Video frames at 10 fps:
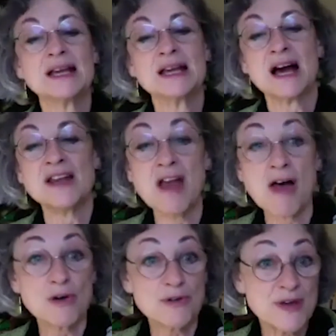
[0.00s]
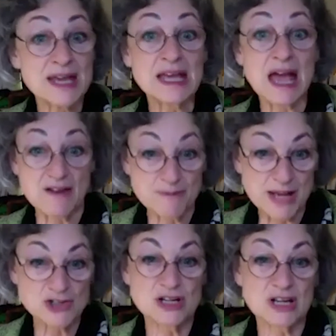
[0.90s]
Another thing I've
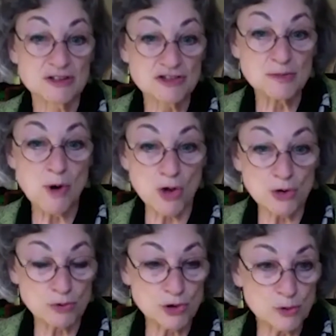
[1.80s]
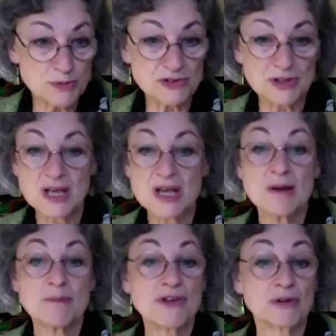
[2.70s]
mentioned is small groups,
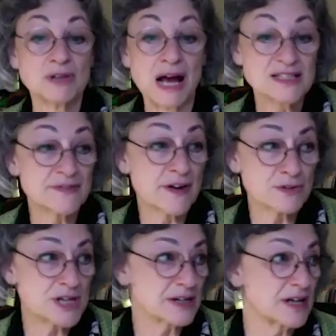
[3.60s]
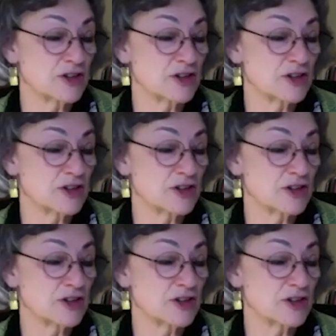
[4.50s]
but there are lots of other techniques.